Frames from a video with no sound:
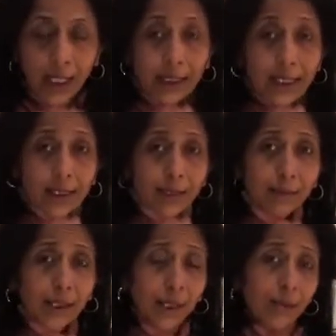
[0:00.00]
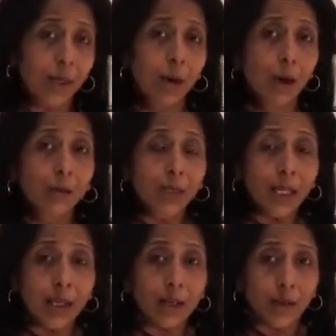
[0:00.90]
And this is something we
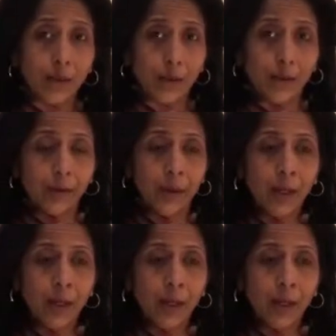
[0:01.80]
often ignore.